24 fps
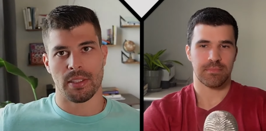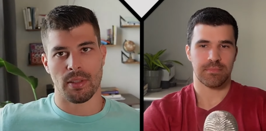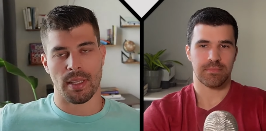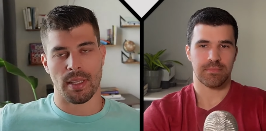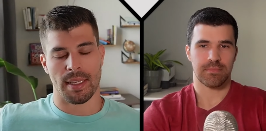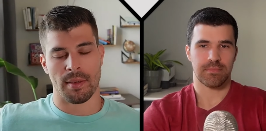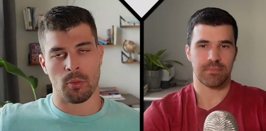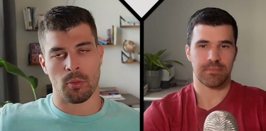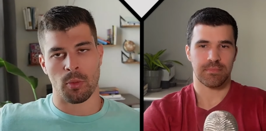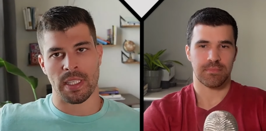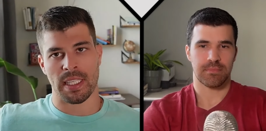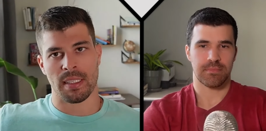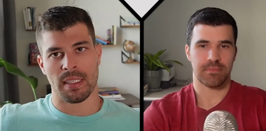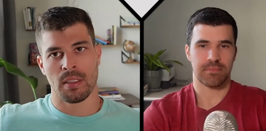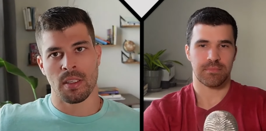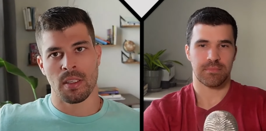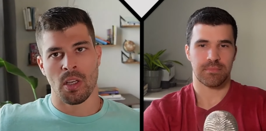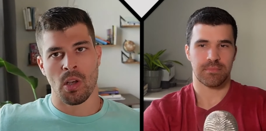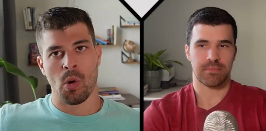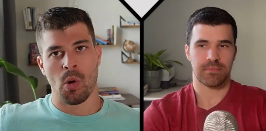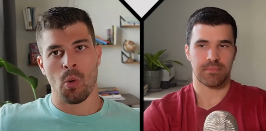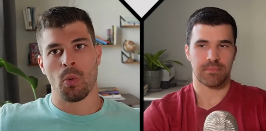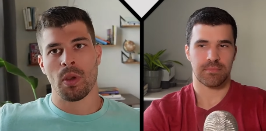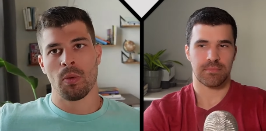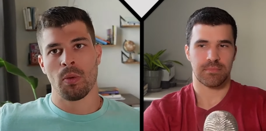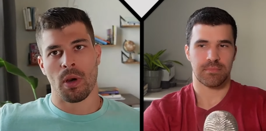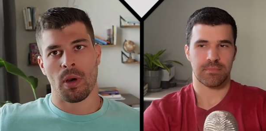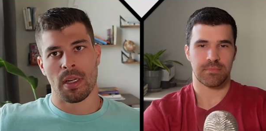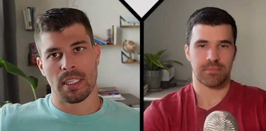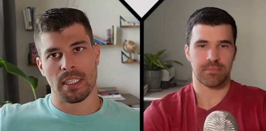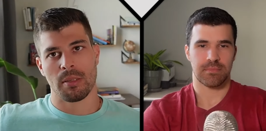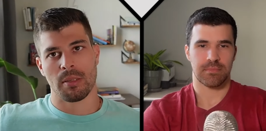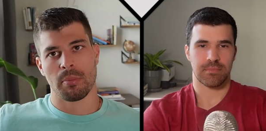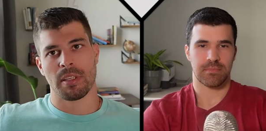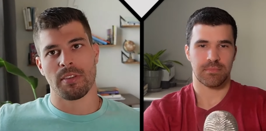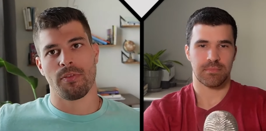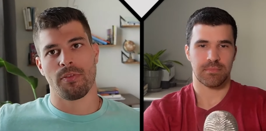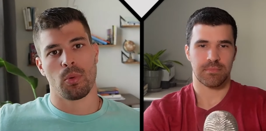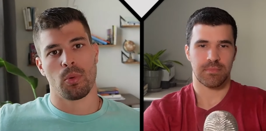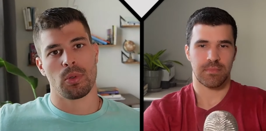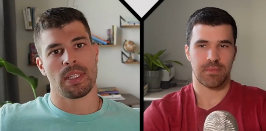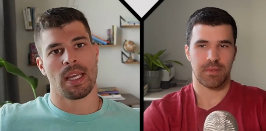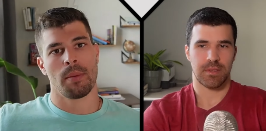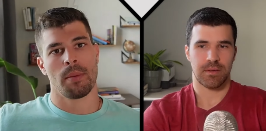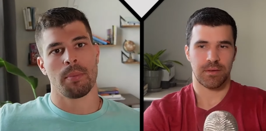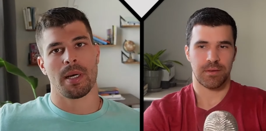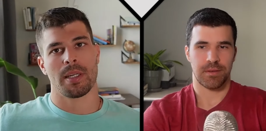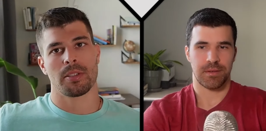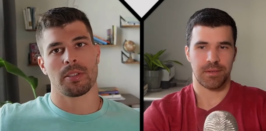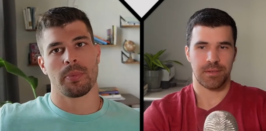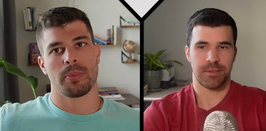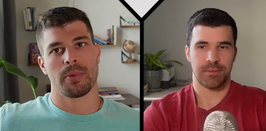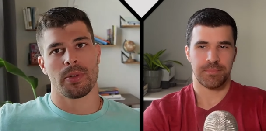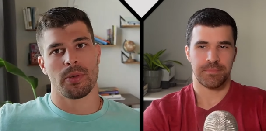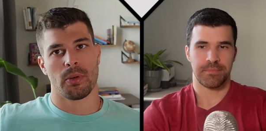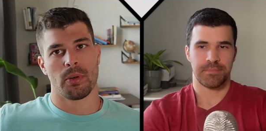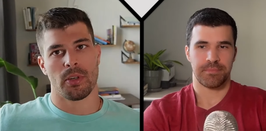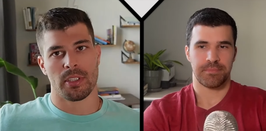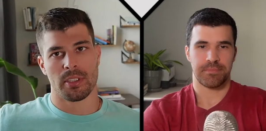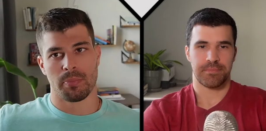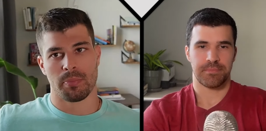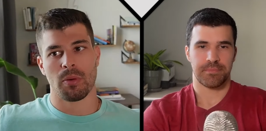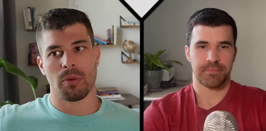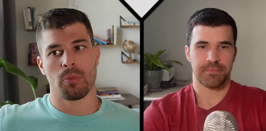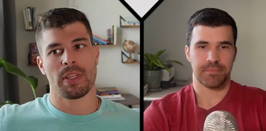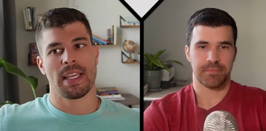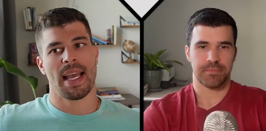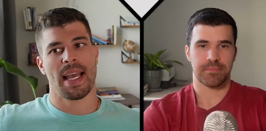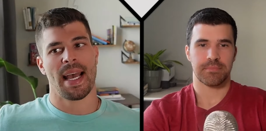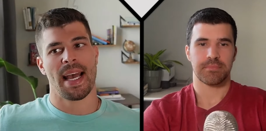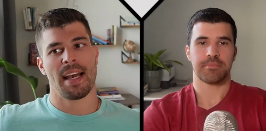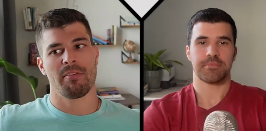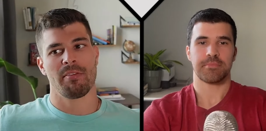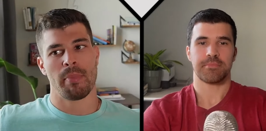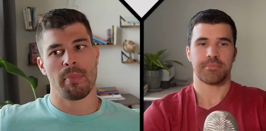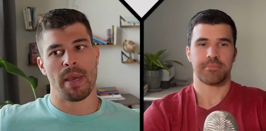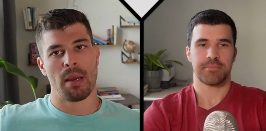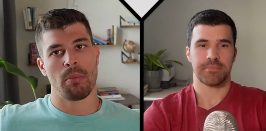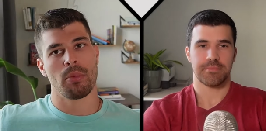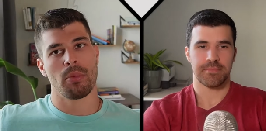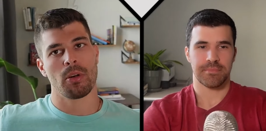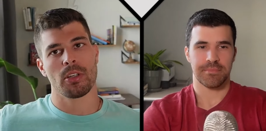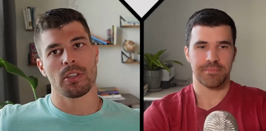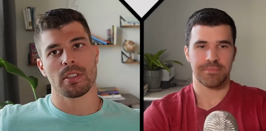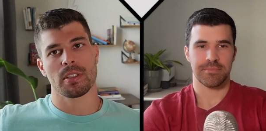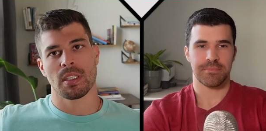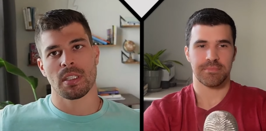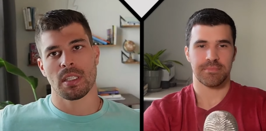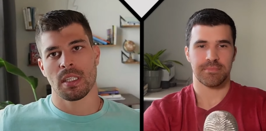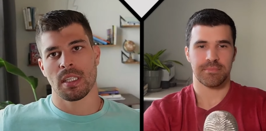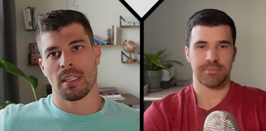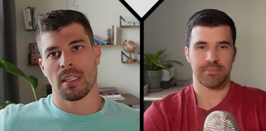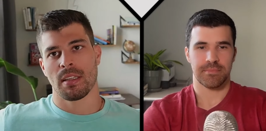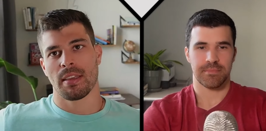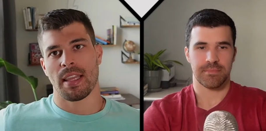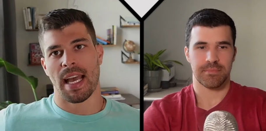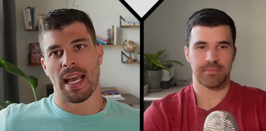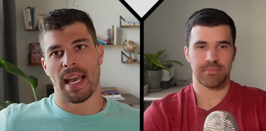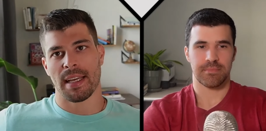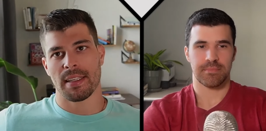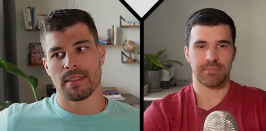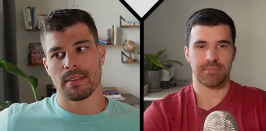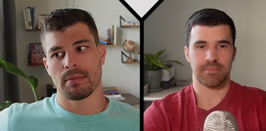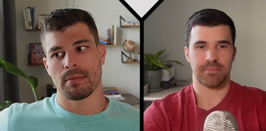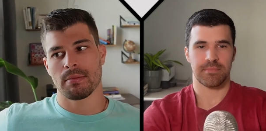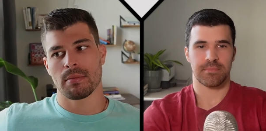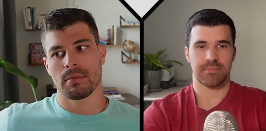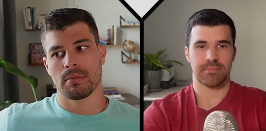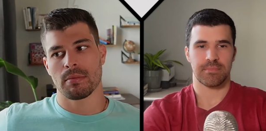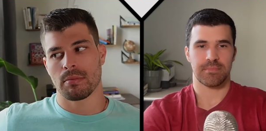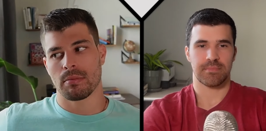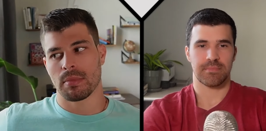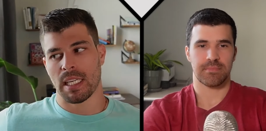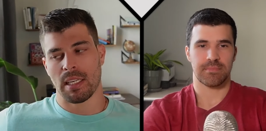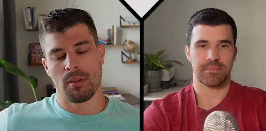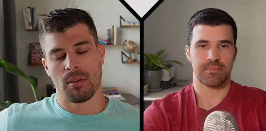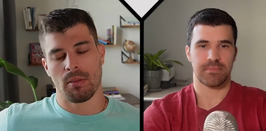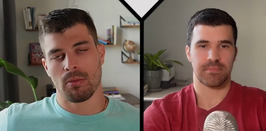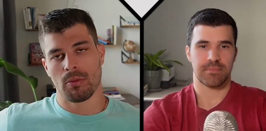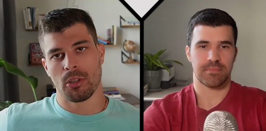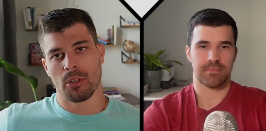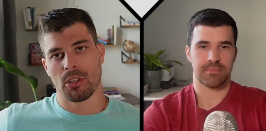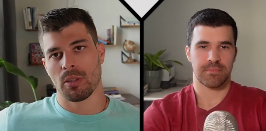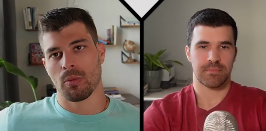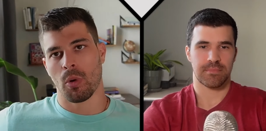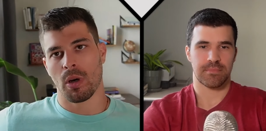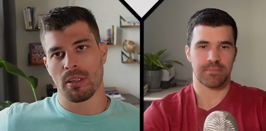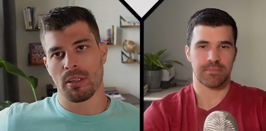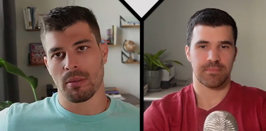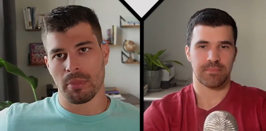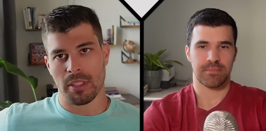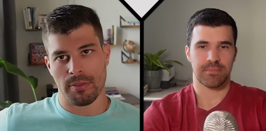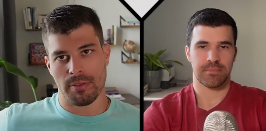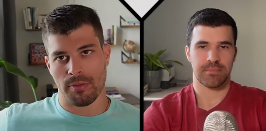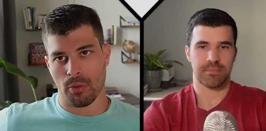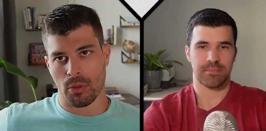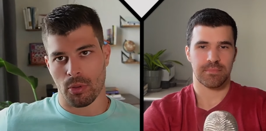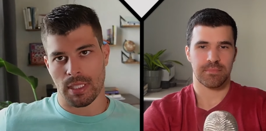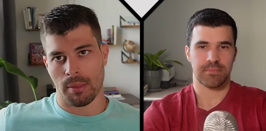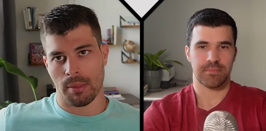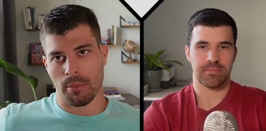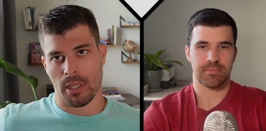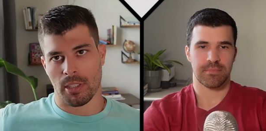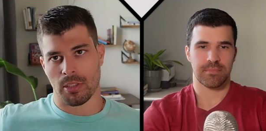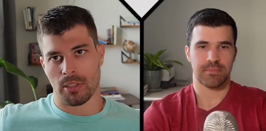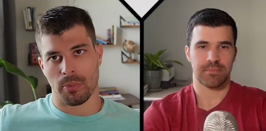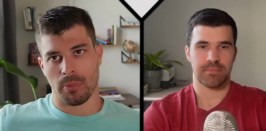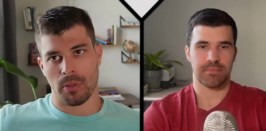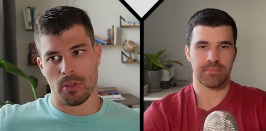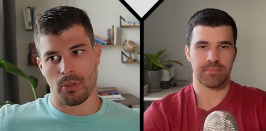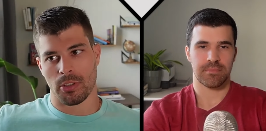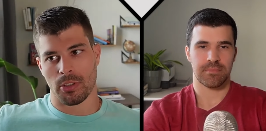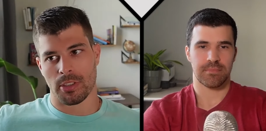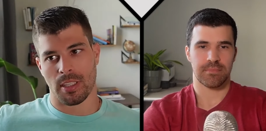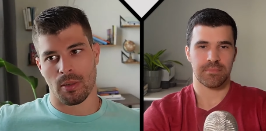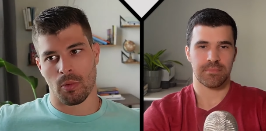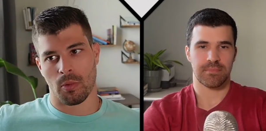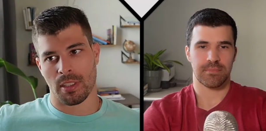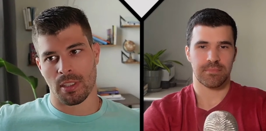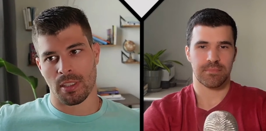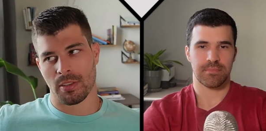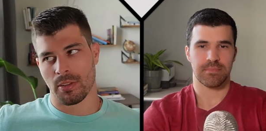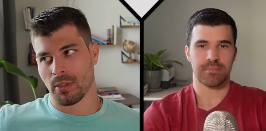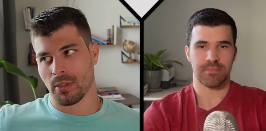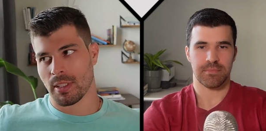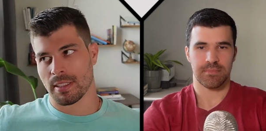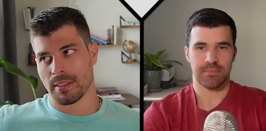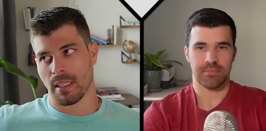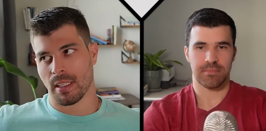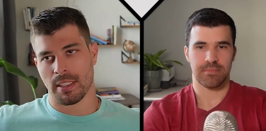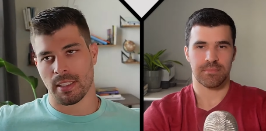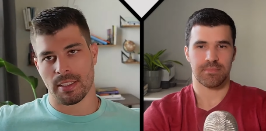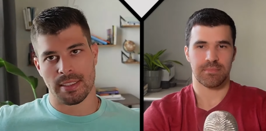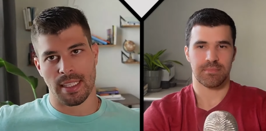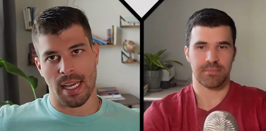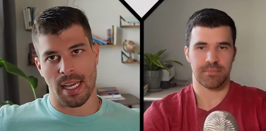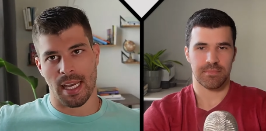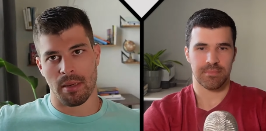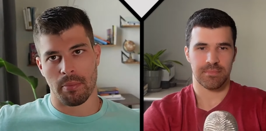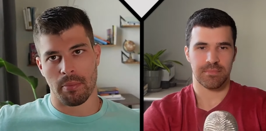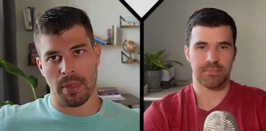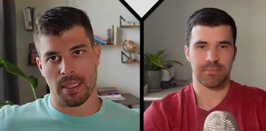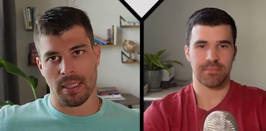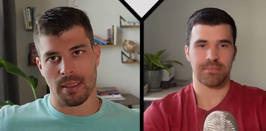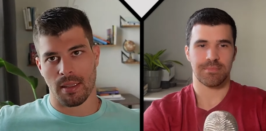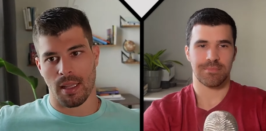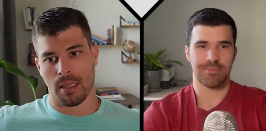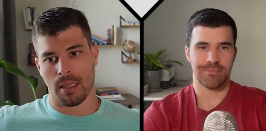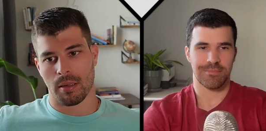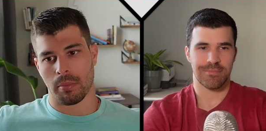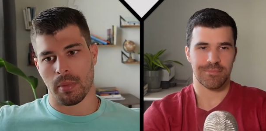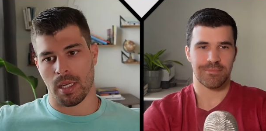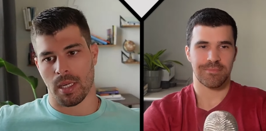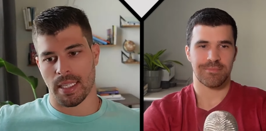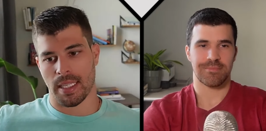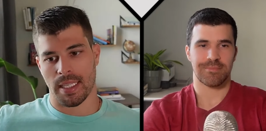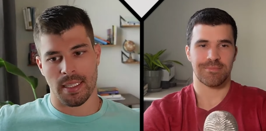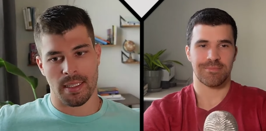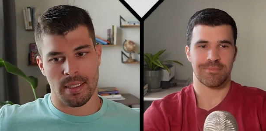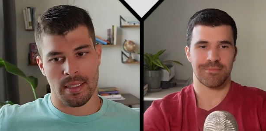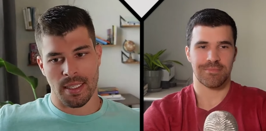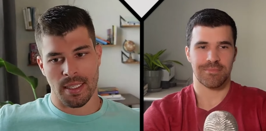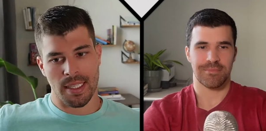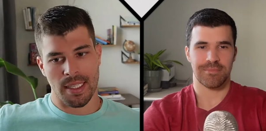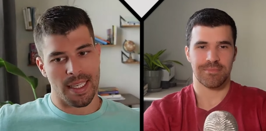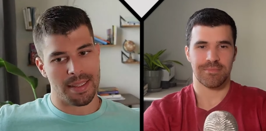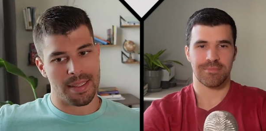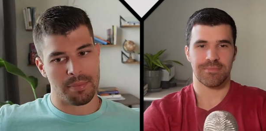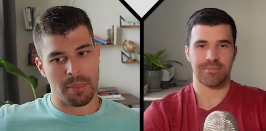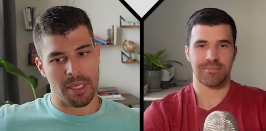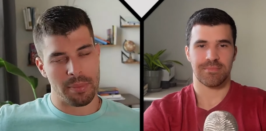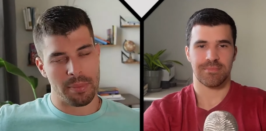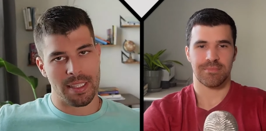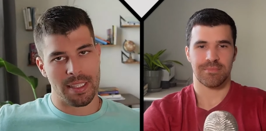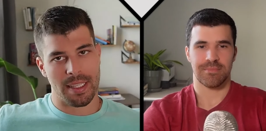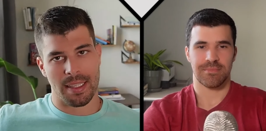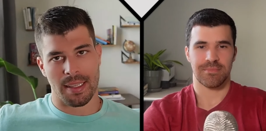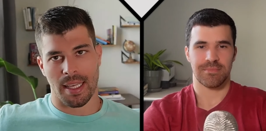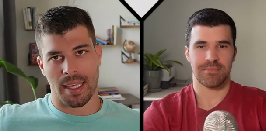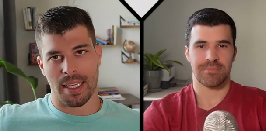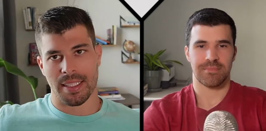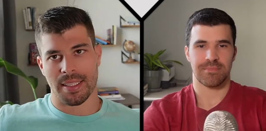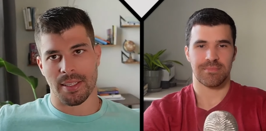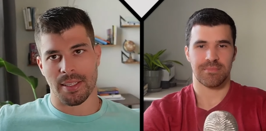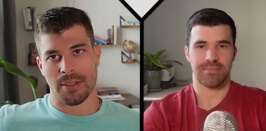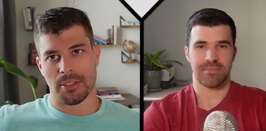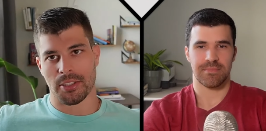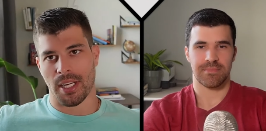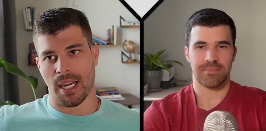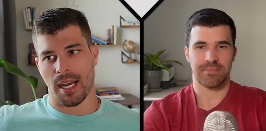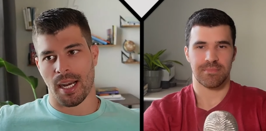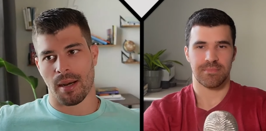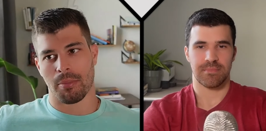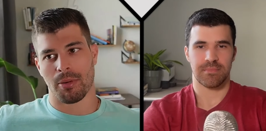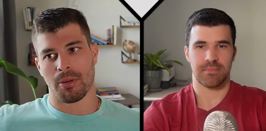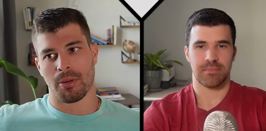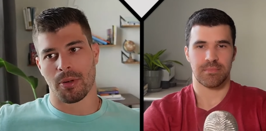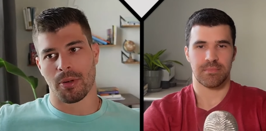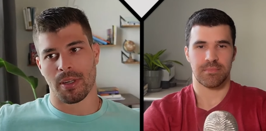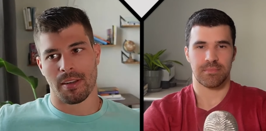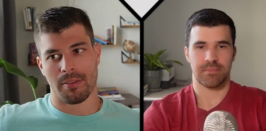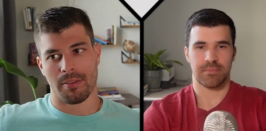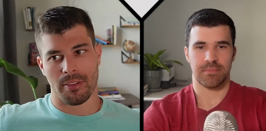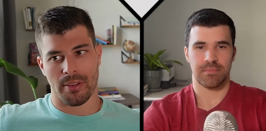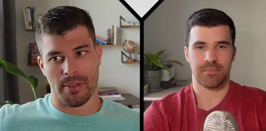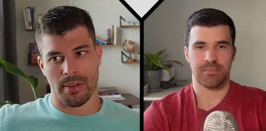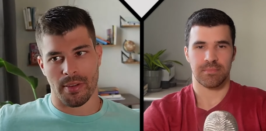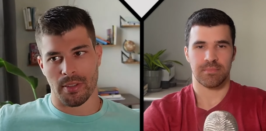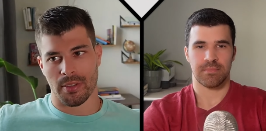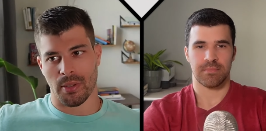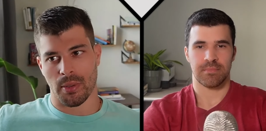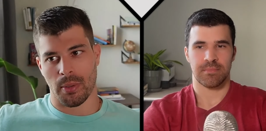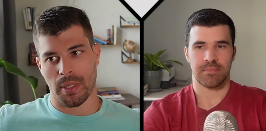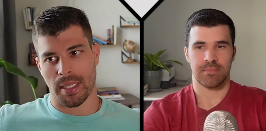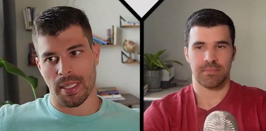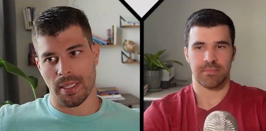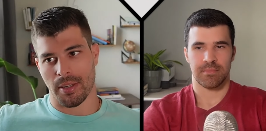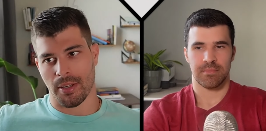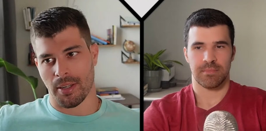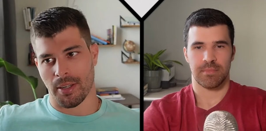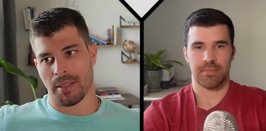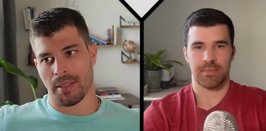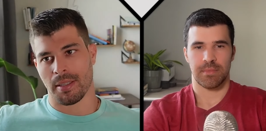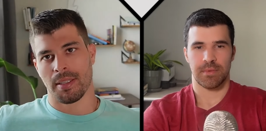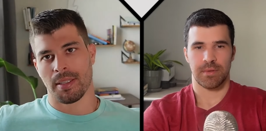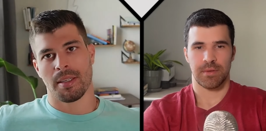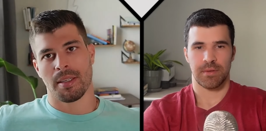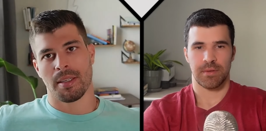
Speaker 1: Like, we, we wanted to be full-time entrepreneurs, but we have members that they don't really want to be full-time entrepreneurs. They want to do this on the side, make a lot of money, and maybe they like their job or whatever they're doing, or